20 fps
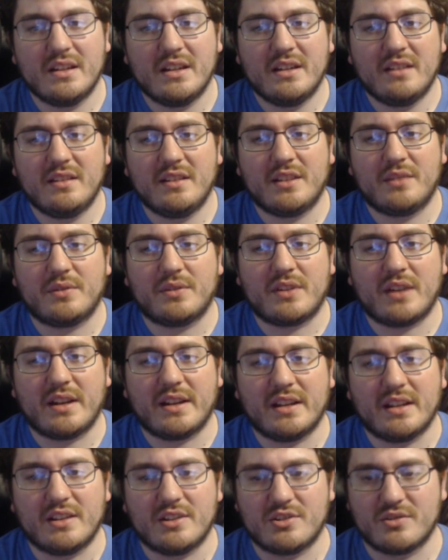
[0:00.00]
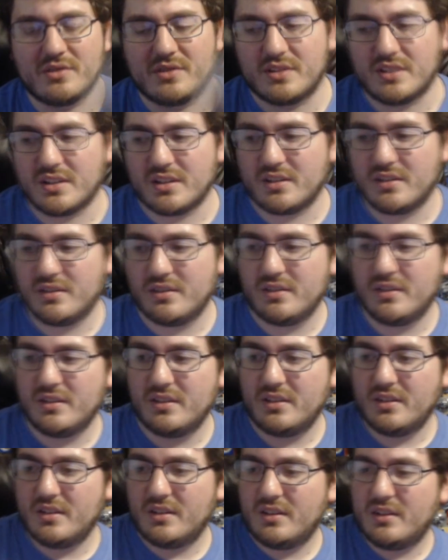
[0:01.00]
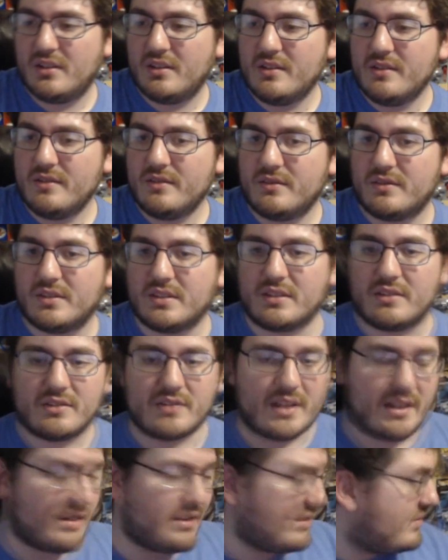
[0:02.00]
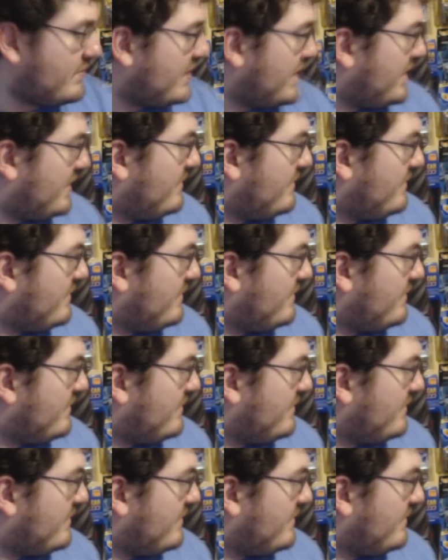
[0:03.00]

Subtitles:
This was kind of interesting. Let's put that out of the way.